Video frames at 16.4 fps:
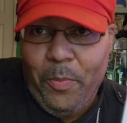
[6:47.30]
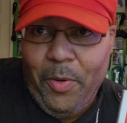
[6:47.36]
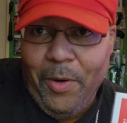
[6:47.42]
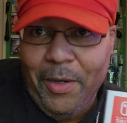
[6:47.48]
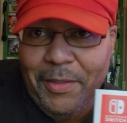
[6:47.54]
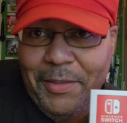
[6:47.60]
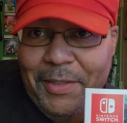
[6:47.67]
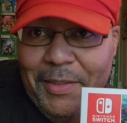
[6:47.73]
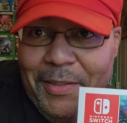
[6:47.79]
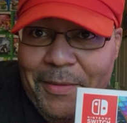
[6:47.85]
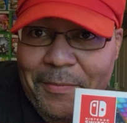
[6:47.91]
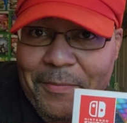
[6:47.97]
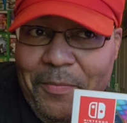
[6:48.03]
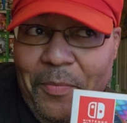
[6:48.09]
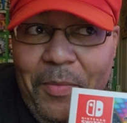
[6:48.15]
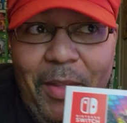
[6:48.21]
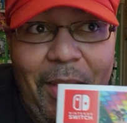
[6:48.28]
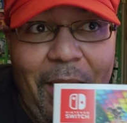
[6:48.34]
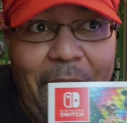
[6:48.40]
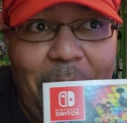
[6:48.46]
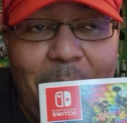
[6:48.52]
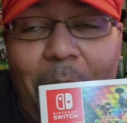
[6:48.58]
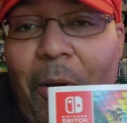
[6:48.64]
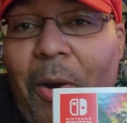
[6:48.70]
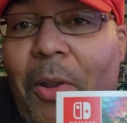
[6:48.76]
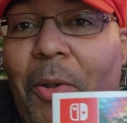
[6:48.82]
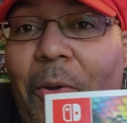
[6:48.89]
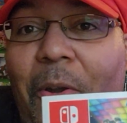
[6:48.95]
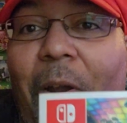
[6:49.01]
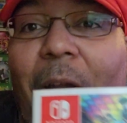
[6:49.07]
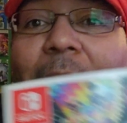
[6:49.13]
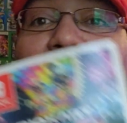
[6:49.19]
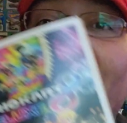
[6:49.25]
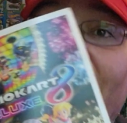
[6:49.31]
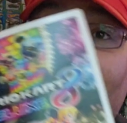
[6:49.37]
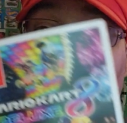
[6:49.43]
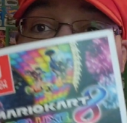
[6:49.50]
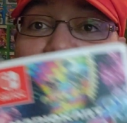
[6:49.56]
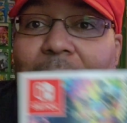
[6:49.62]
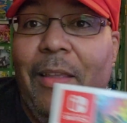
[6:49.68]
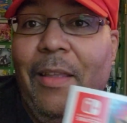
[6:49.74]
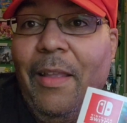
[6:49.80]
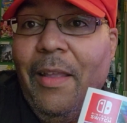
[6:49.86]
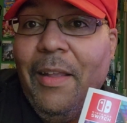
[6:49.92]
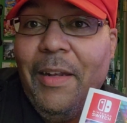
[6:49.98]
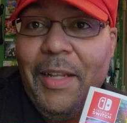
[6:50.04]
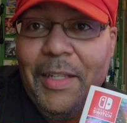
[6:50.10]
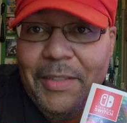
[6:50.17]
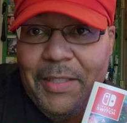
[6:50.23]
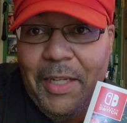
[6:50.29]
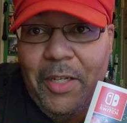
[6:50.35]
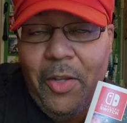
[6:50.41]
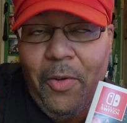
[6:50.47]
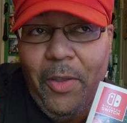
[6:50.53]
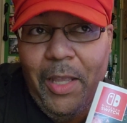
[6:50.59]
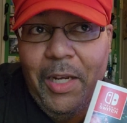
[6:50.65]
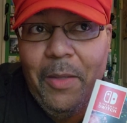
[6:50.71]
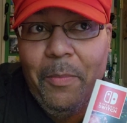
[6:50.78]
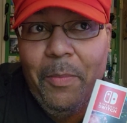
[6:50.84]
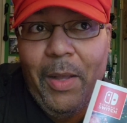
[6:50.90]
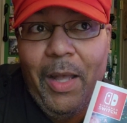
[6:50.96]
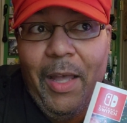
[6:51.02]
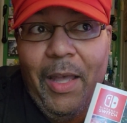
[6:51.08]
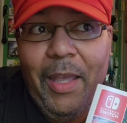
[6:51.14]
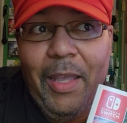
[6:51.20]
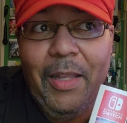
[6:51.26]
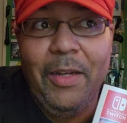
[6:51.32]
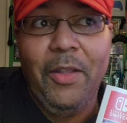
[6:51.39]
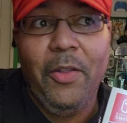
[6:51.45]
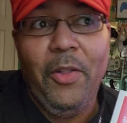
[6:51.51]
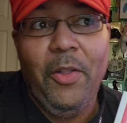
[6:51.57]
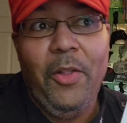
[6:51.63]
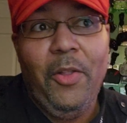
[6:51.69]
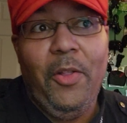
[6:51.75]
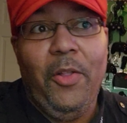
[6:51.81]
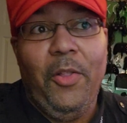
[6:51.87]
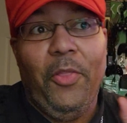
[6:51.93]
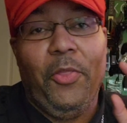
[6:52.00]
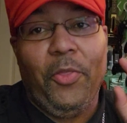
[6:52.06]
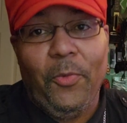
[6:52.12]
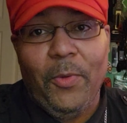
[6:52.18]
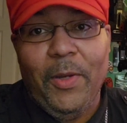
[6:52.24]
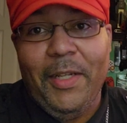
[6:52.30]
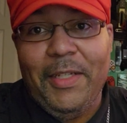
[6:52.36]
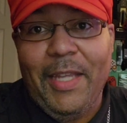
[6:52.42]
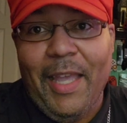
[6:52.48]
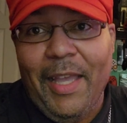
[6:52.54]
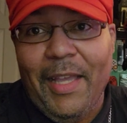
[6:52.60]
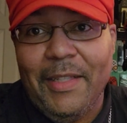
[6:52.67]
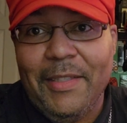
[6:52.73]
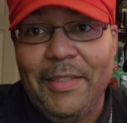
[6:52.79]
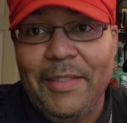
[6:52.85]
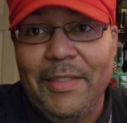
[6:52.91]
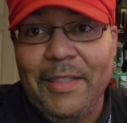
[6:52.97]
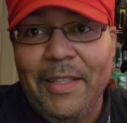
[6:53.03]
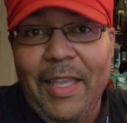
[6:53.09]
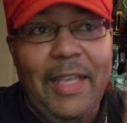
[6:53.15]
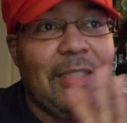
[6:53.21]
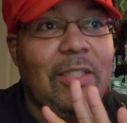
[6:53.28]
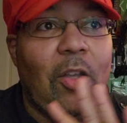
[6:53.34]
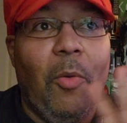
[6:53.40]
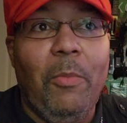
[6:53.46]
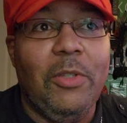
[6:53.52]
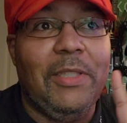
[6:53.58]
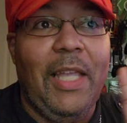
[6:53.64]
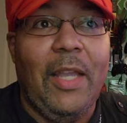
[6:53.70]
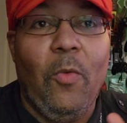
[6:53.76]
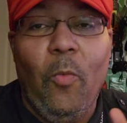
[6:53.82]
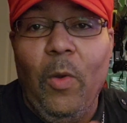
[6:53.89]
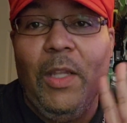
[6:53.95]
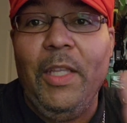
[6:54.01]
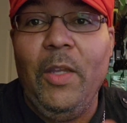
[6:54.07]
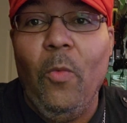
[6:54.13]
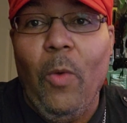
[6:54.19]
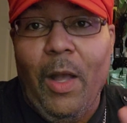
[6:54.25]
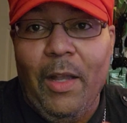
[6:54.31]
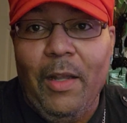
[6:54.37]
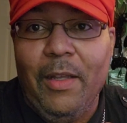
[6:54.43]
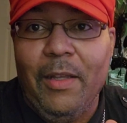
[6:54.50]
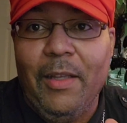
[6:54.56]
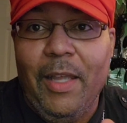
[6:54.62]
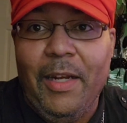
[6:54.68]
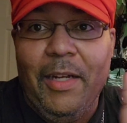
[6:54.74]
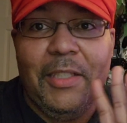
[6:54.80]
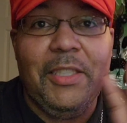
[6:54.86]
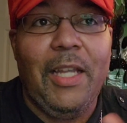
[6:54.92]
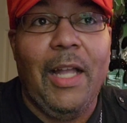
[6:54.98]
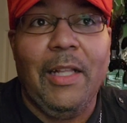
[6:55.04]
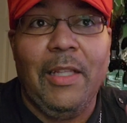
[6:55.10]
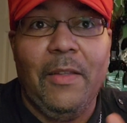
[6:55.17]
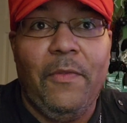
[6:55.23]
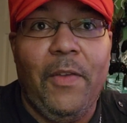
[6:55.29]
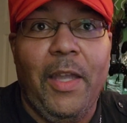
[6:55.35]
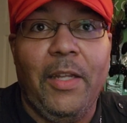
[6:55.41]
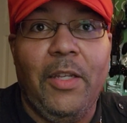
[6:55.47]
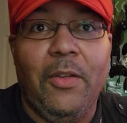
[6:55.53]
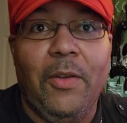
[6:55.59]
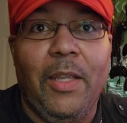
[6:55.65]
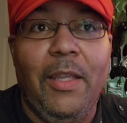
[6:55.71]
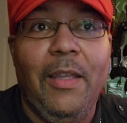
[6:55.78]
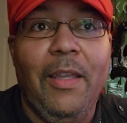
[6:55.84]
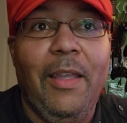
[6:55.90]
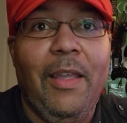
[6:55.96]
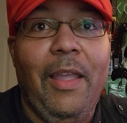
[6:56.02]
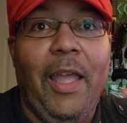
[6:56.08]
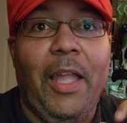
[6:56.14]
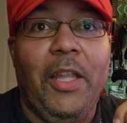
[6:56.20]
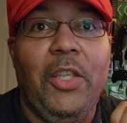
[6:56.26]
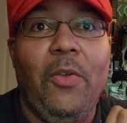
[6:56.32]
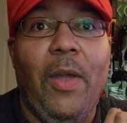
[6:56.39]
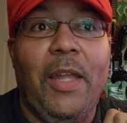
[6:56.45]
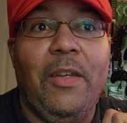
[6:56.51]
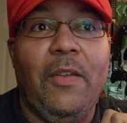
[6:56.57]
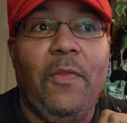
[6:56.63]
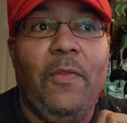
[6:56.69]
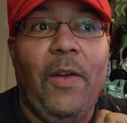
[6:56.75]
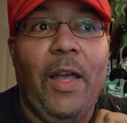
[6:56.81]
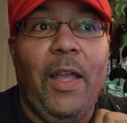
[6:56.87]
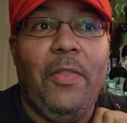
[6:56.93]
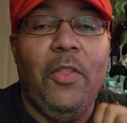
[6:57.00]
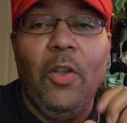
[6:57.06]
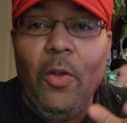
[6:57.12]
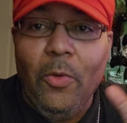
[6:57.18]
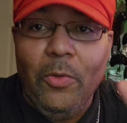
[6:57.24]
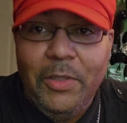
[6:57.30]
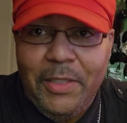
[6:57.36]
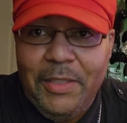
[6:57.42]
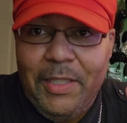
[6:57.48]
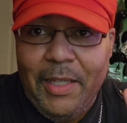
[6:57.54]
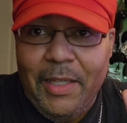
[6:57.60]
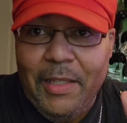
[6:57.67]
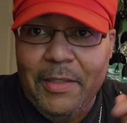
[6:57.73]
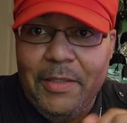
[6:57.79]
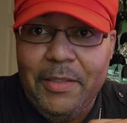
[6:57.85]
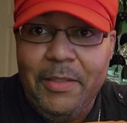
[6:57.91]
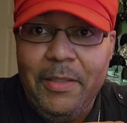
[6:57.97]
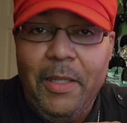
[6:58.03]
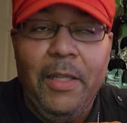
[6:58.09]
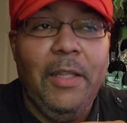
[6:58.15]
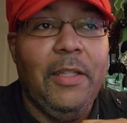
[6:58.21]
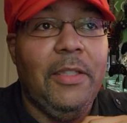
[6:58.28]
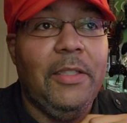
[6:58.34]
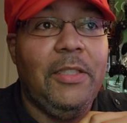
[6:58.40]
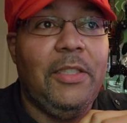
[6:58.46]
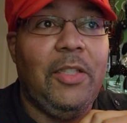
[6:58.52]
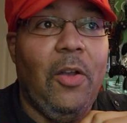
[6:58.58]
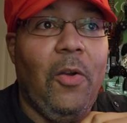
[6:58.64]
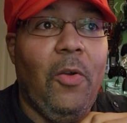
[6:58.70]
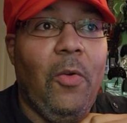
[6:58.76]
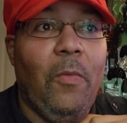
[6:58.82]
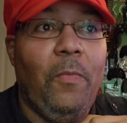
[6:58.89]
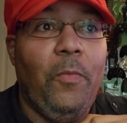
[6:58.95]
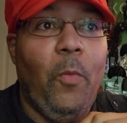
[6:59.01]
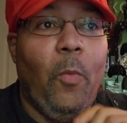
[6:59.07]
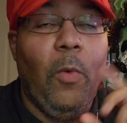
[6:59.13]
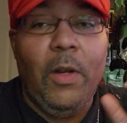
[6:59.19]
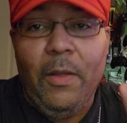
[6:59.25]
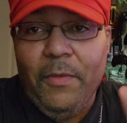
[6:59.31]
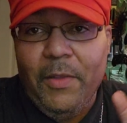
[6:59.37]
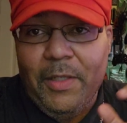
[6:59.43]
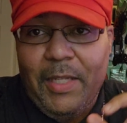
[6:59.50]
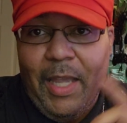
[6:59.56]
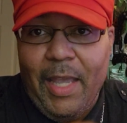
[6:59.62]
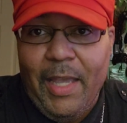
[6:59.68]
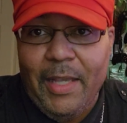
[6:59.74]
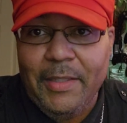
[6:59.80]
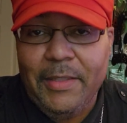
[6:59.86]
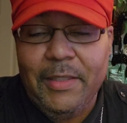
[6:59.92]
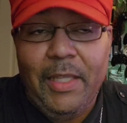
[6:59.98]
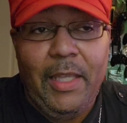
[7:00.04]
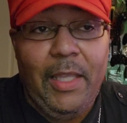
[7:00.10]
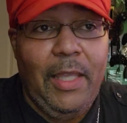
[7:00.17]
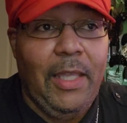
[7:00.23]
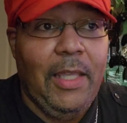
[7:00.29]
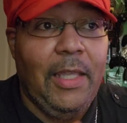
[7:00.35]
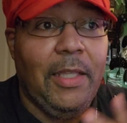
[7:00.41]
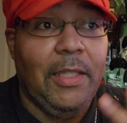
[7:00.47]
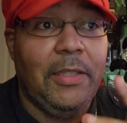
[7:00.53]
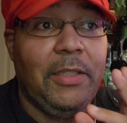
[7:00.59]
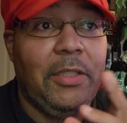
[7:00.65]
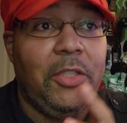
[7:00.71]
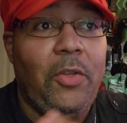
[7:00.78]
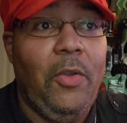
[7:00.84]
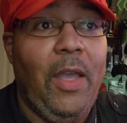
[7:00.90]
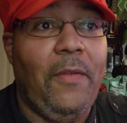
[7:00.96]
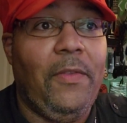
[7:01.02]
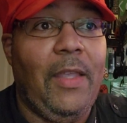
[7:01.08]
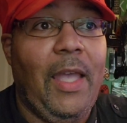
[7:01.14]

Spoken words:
parts in Mario Kart 8, Nintendo hid it behind 3 tasks. It's almost like Willy Wonka and the Chocolate Factory, and you had to find the golden tickets. So one of the tasks is you have